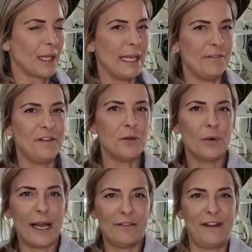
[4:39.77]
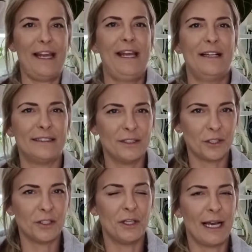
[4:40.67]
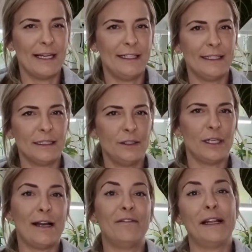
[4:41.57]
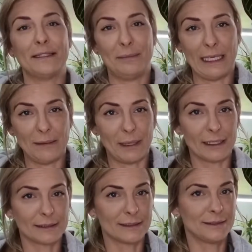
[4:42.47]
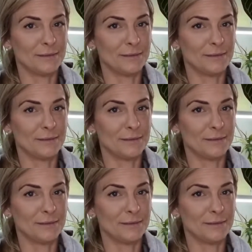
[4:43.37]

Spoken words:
if you have air circulating, you have less mealybugs.